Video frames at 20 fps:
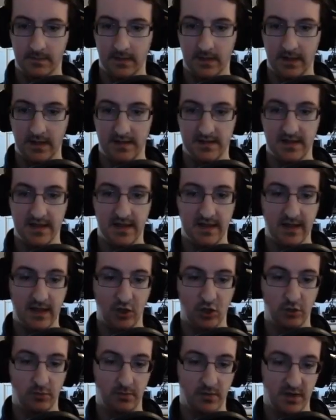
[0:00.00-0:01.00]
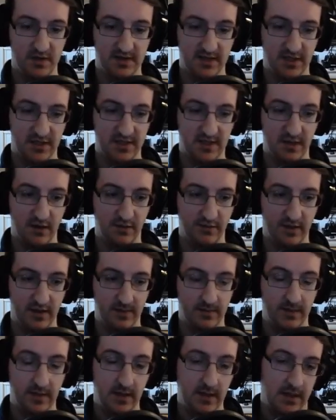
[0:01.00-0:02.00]
you see you get a couple more slashes out of it,
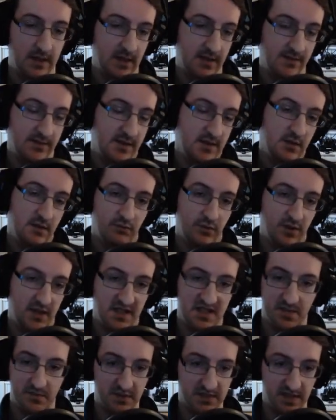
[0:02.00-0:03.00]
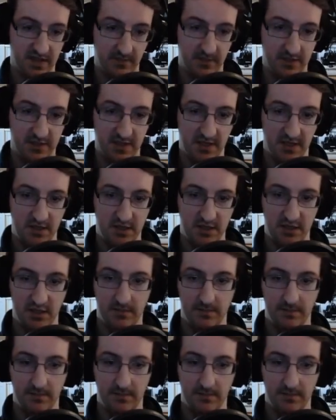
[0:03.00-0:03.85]
and they do reasonable damage each.